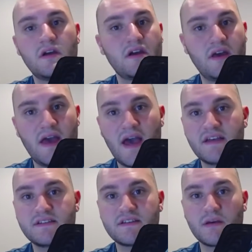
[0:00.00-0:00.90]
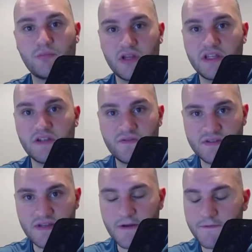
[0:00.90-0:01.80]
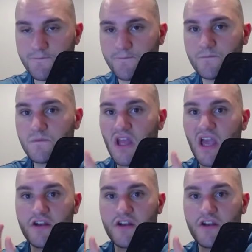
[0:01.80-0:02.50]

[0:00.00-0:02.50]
It has a completely different sound. And